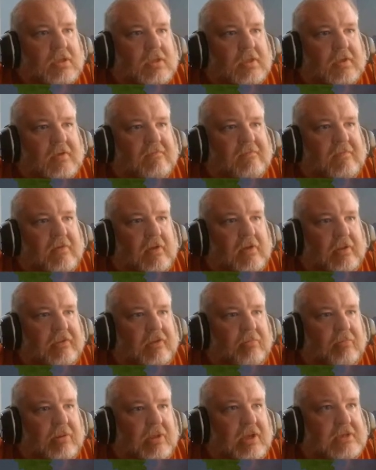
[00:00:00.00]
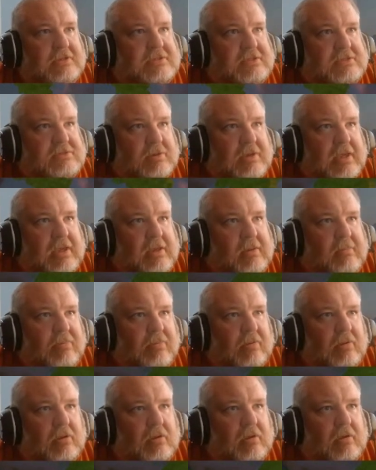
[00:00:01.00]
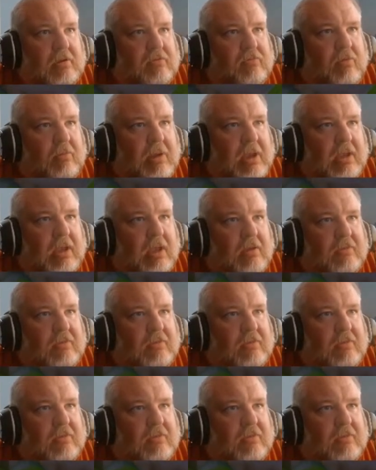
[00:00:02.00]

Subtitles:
fall into place as we keep as we're back out